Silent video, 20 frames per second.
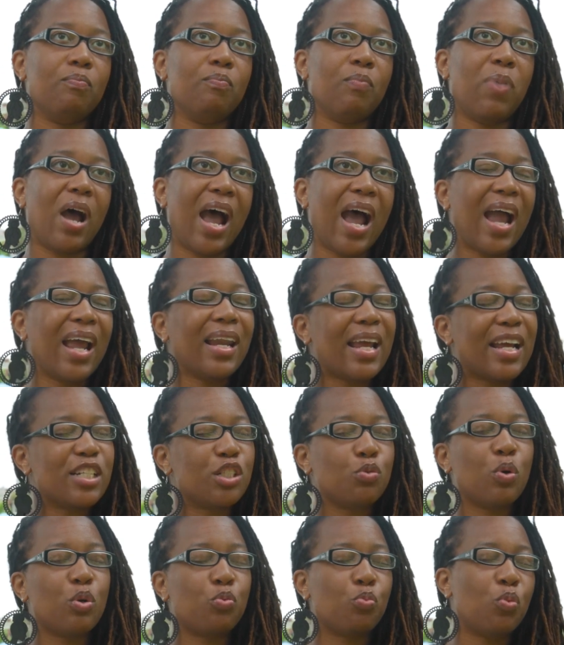
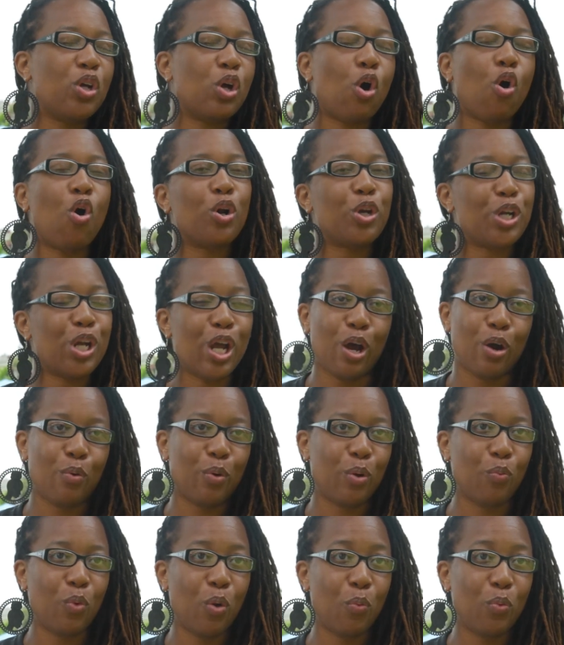highlights what we all know
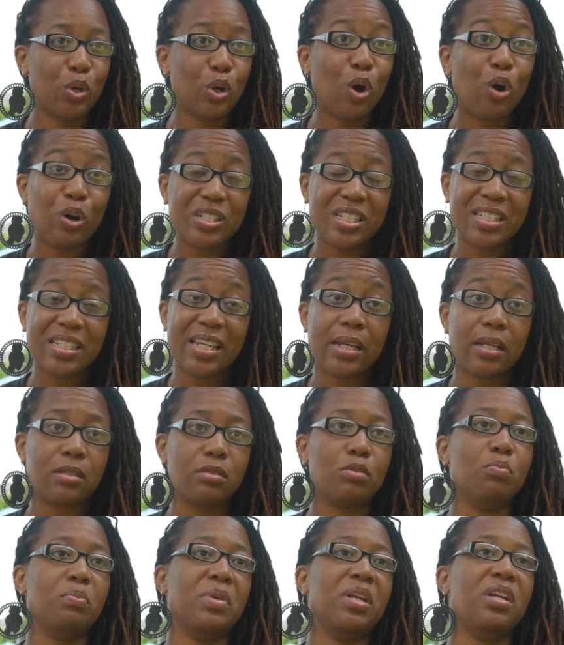and what we all see and
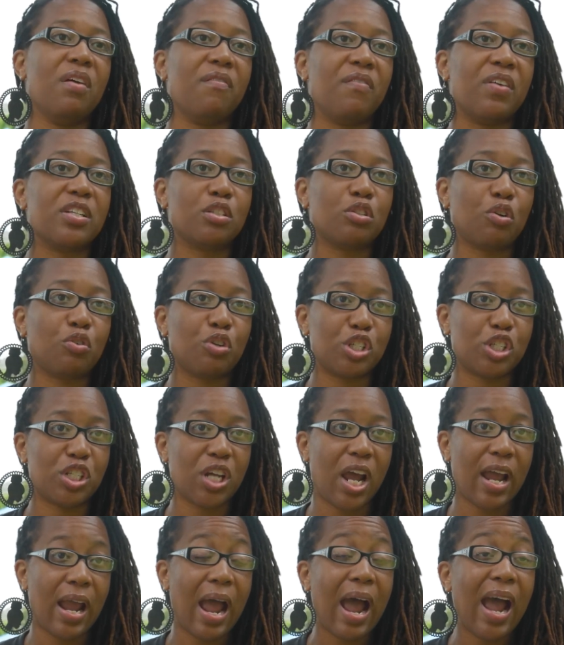too many of us turn a
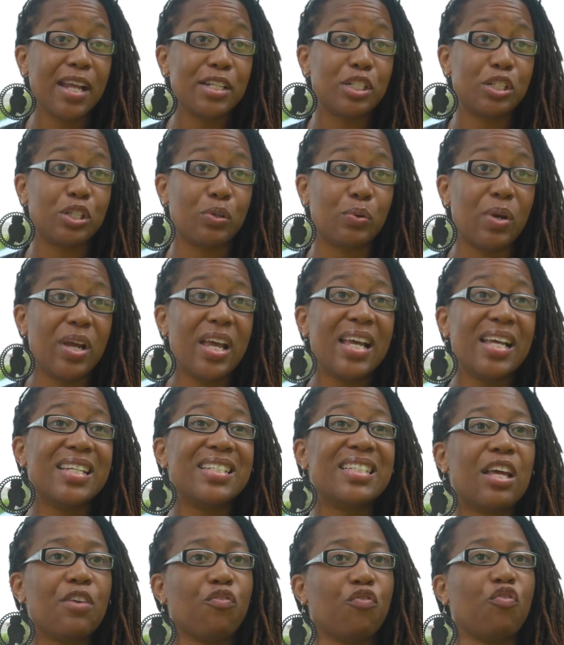shy eye to
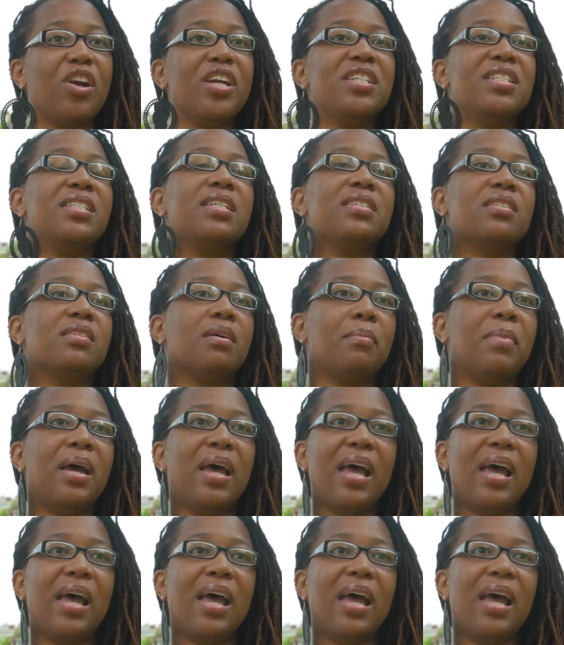is that racism